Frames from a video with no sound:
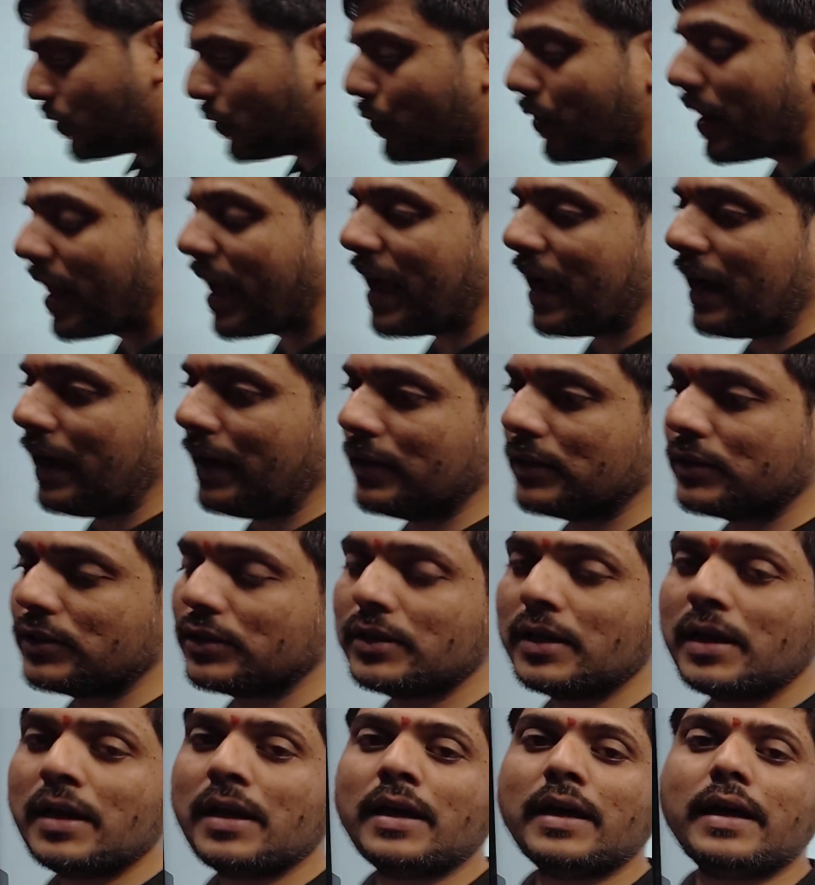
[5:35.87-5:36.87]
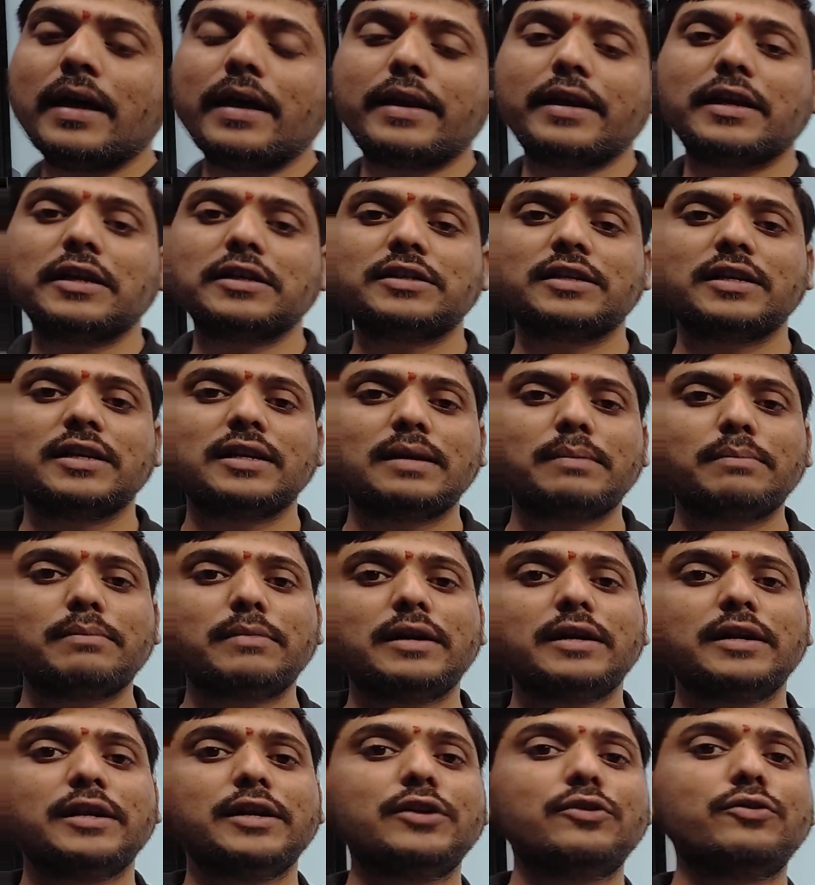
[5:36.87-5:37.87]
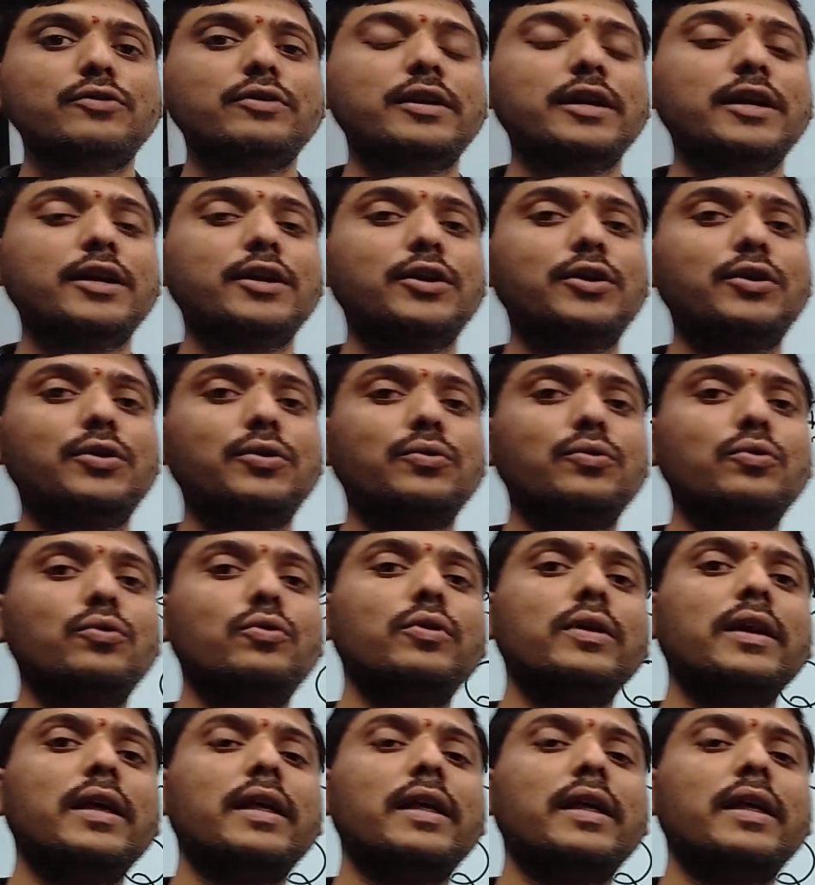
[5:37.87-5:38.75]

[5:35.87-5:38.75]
q dash. Rational number denoted q,